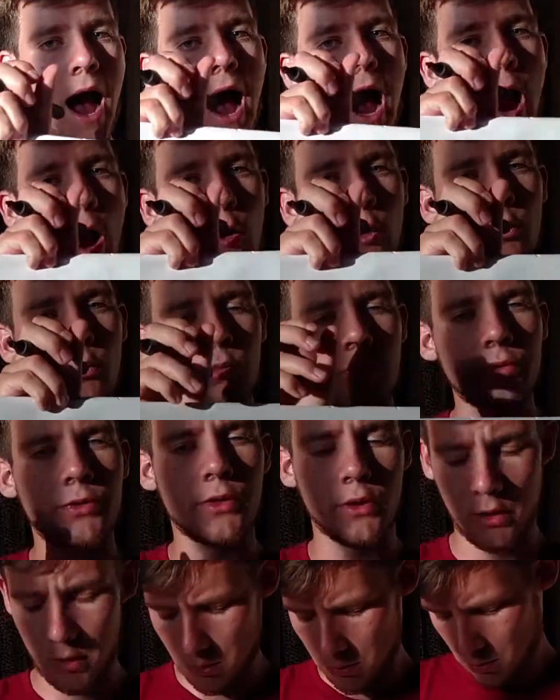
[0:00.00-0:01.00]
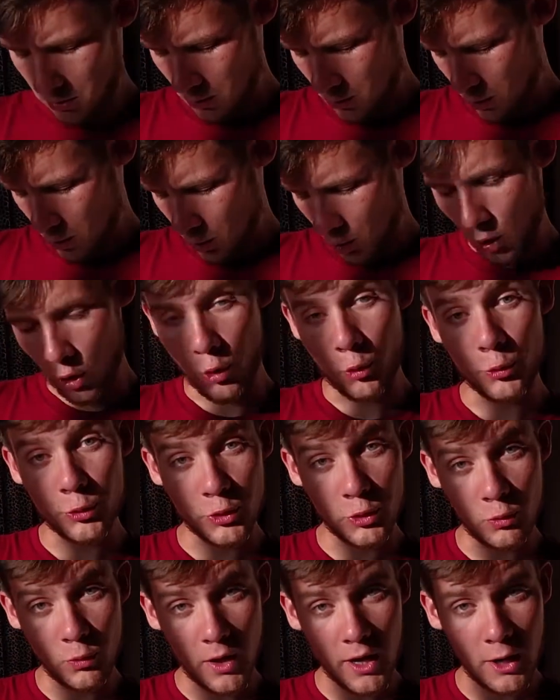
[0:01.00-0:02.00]
ow, the
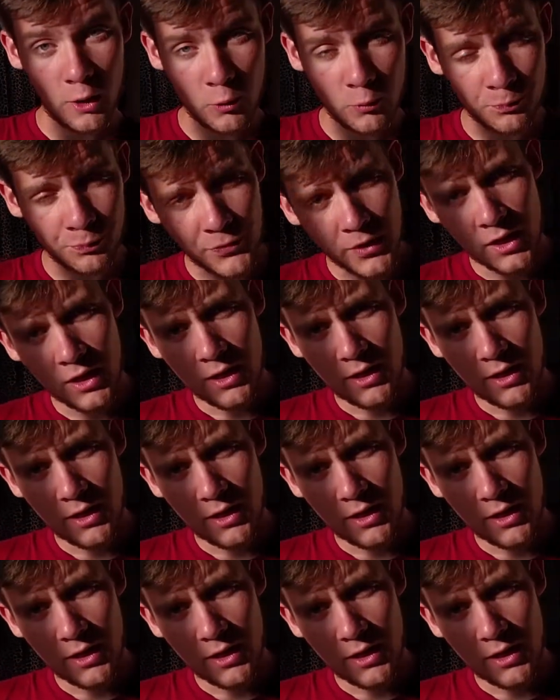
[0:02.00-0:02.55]
O-U ow,